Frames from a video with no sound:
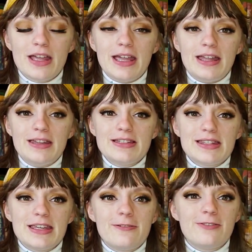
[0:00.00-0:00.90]
It is
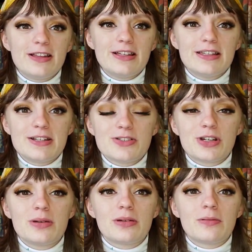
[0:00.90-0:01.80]
the
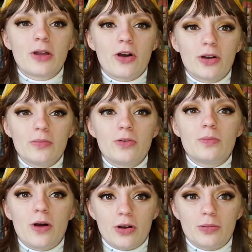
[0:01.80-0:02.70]
Philodendron caramel
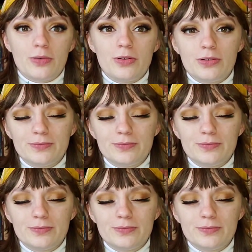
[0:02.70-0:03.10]
marble.